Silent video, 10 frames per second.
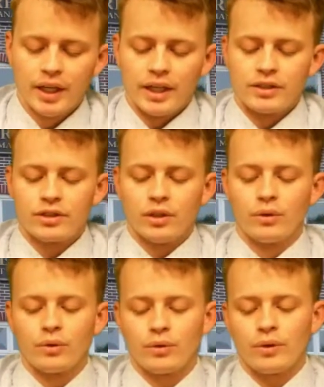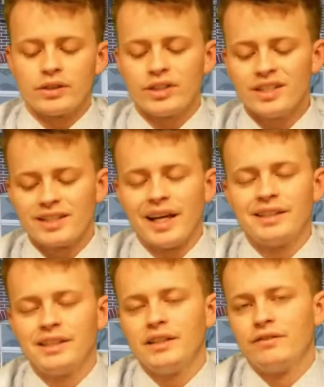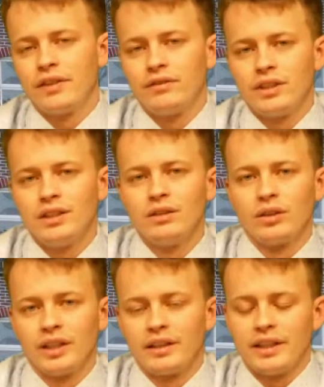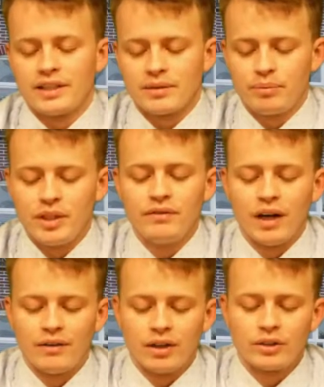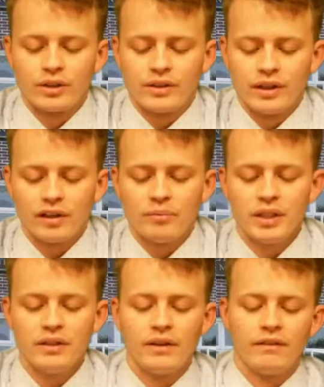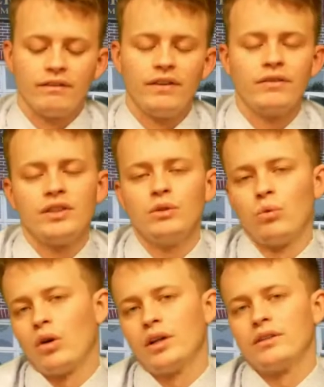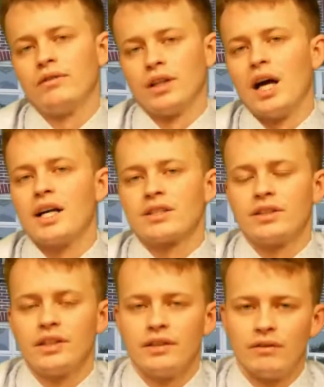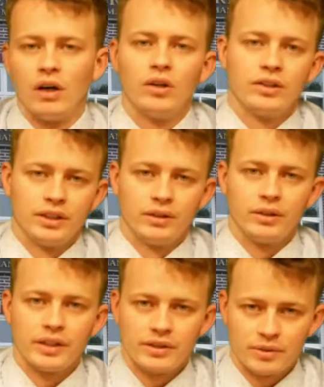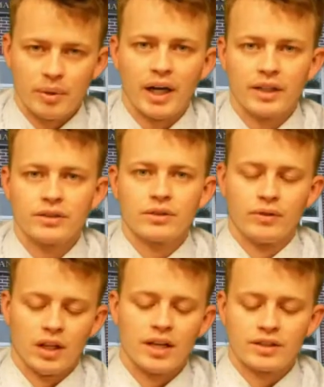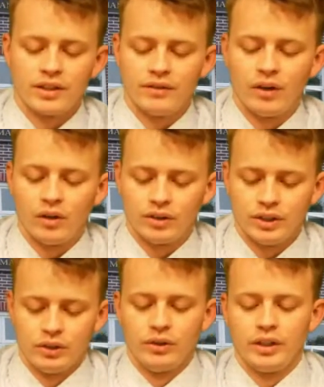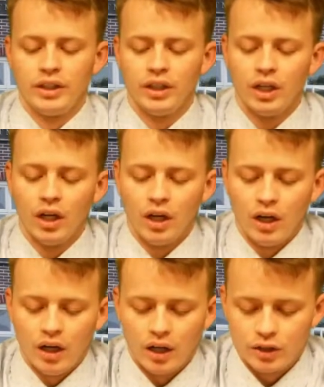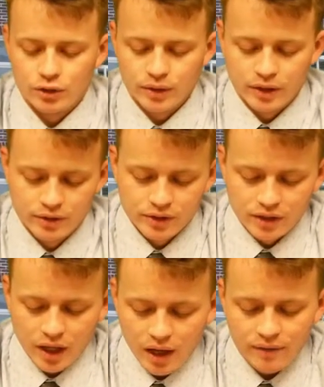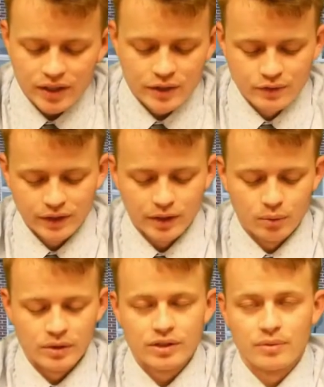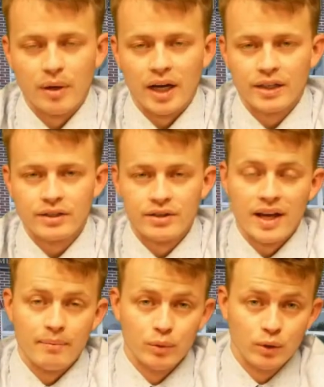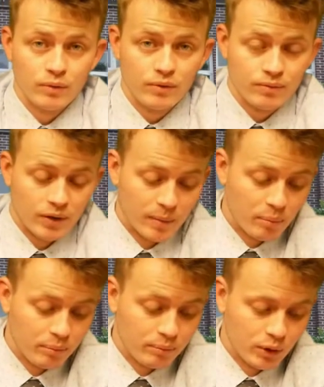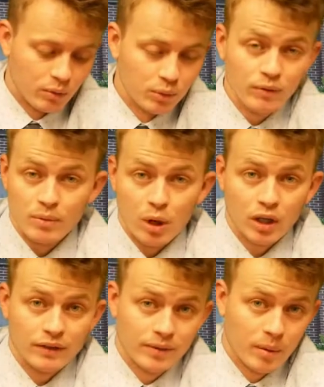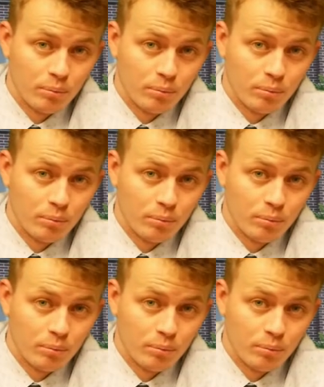And so, since 1950, looking at the S&P 500, there have been 51 velocity of volatility spikes or velocity of volatility triggers. And of these 51 spikes that moved the market from a